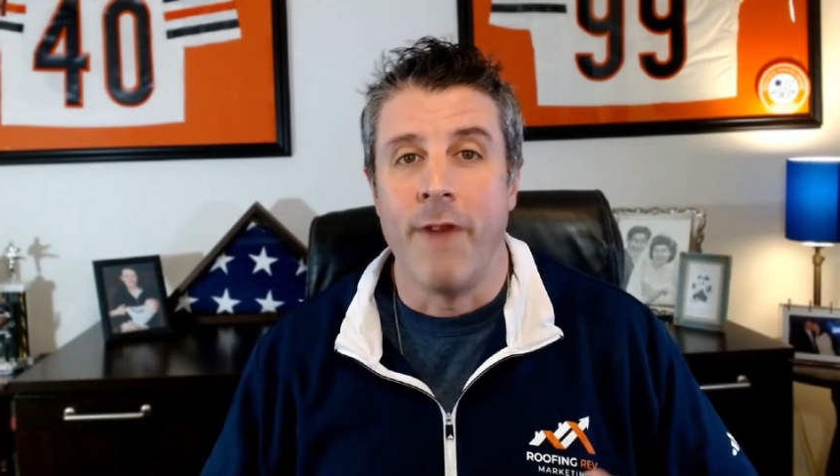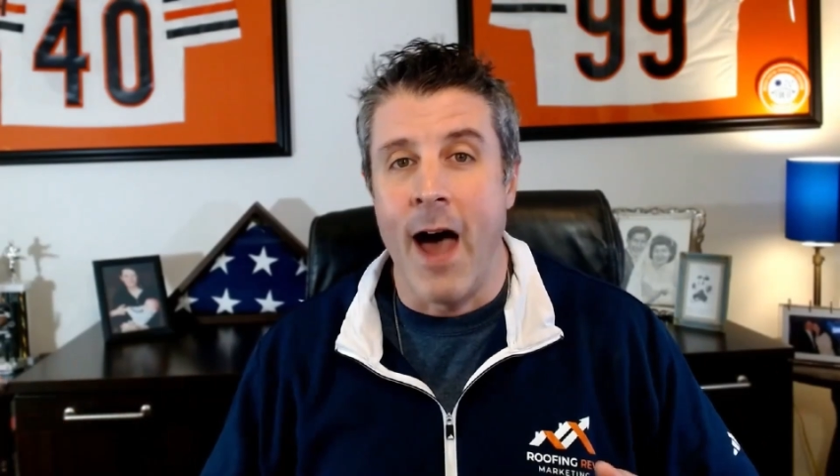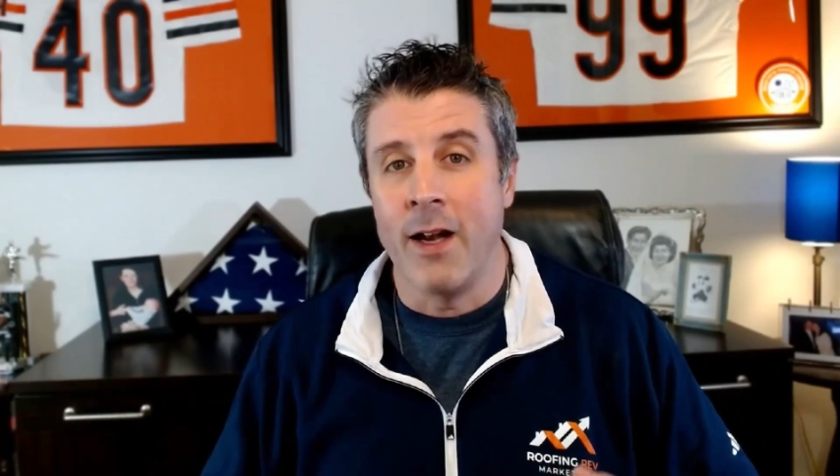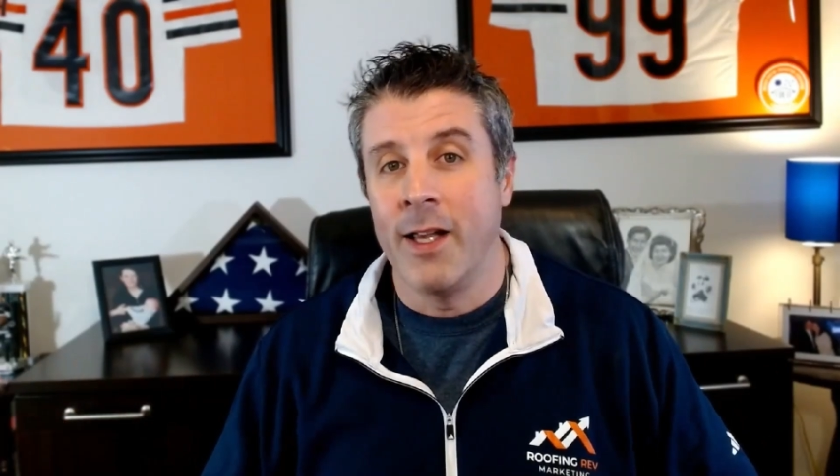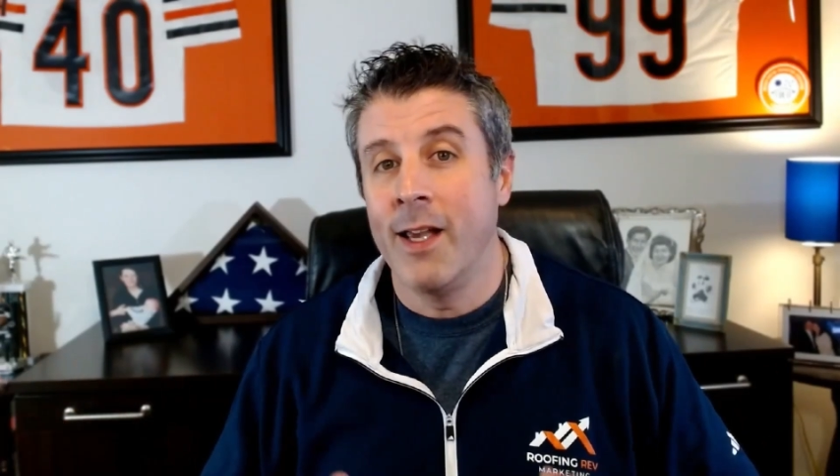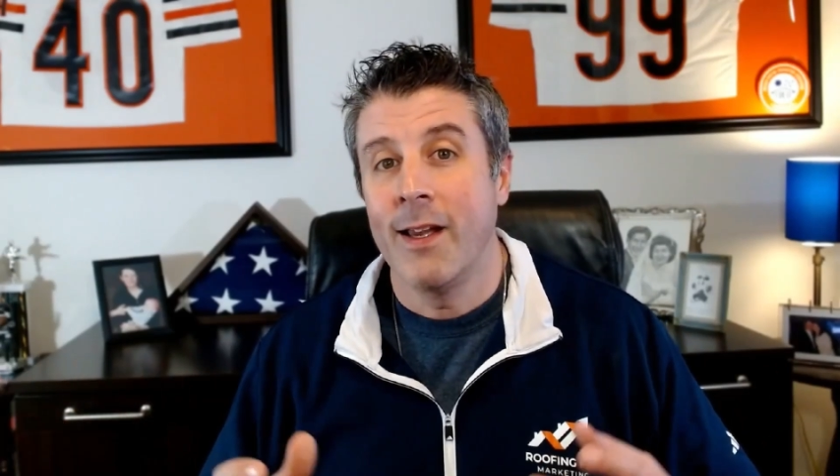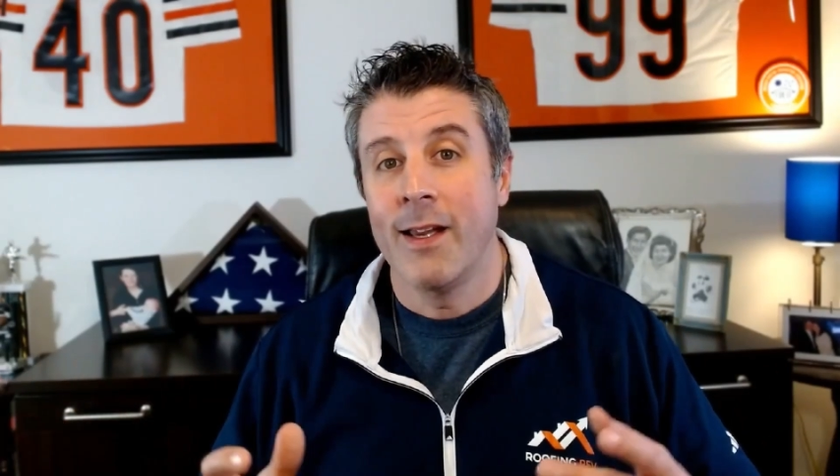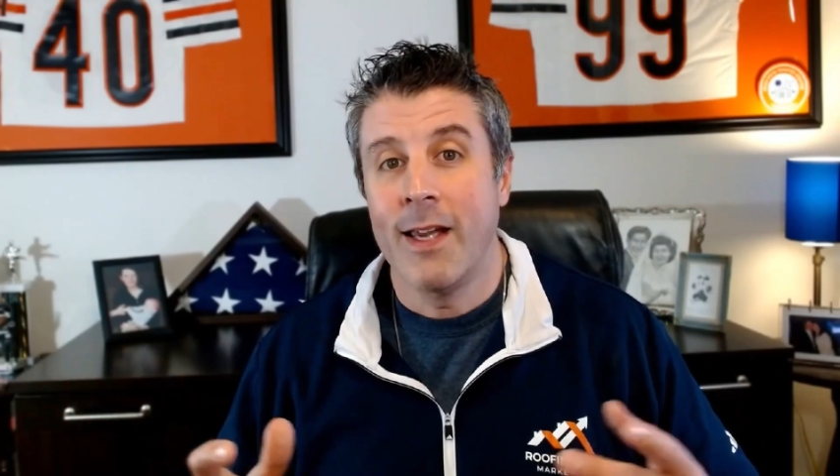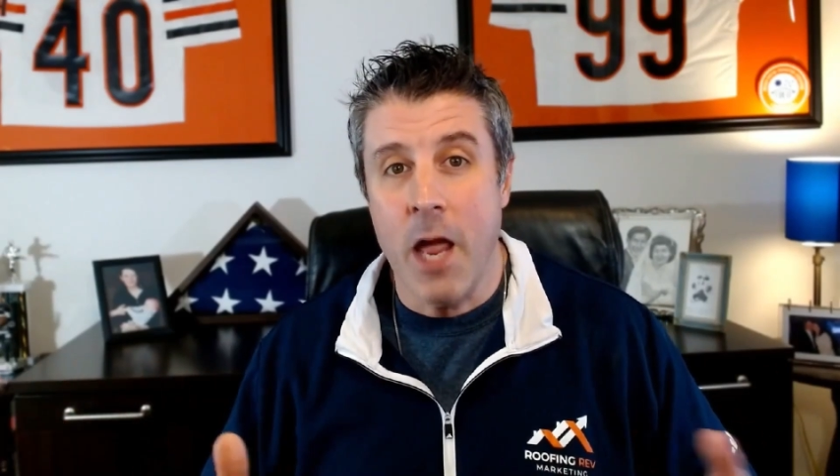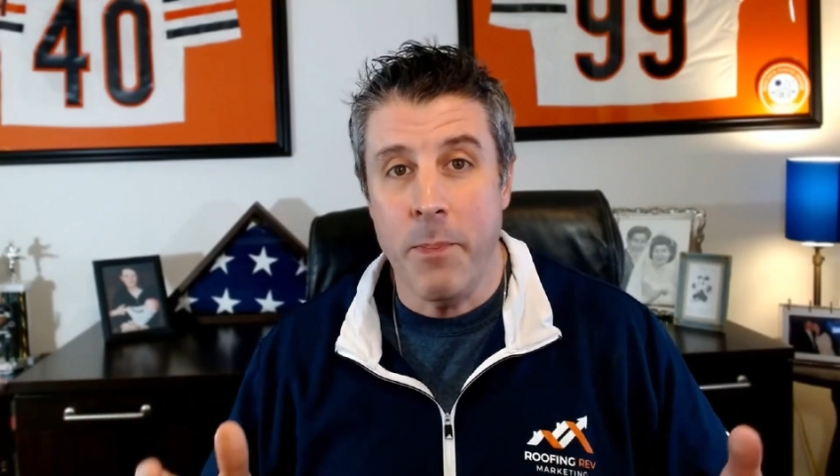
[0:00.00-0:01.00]
Finally,
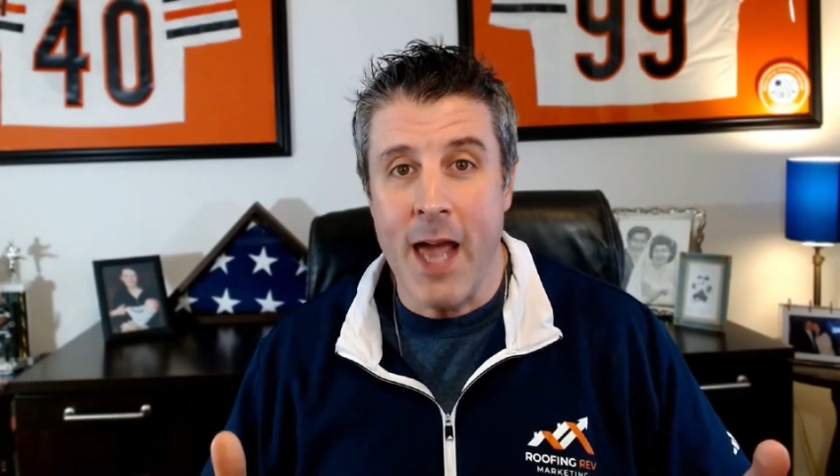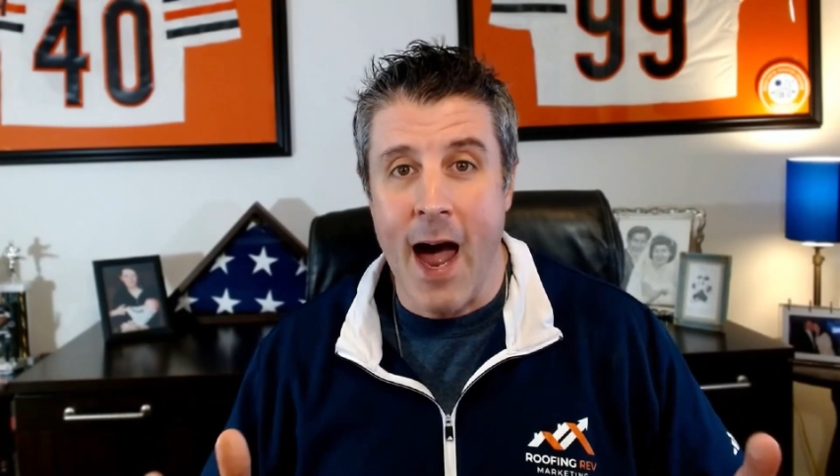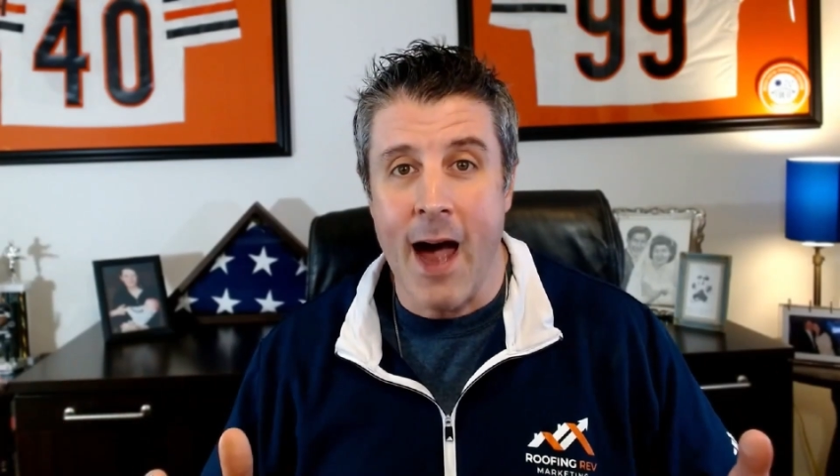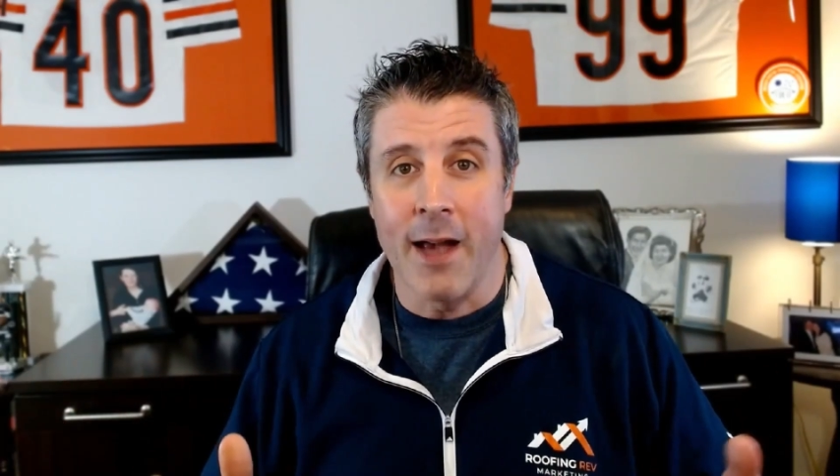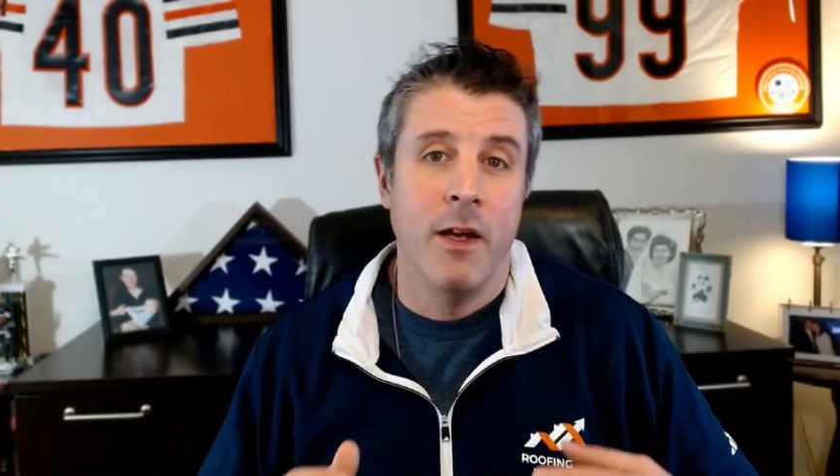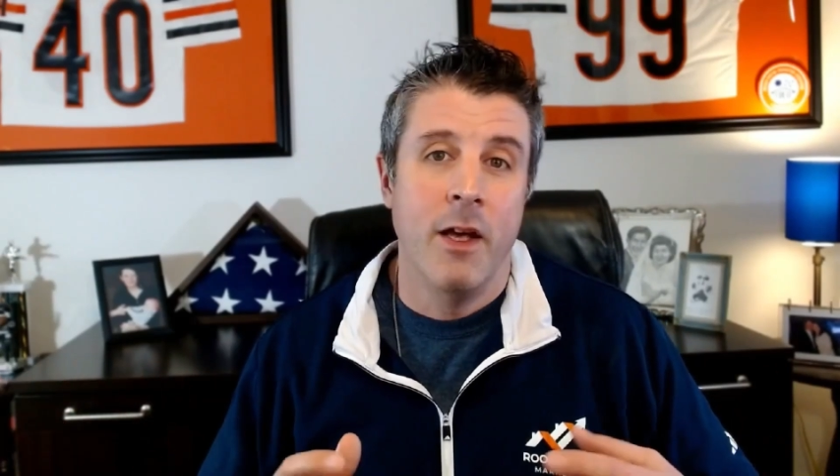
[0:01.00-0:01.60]
KPIs.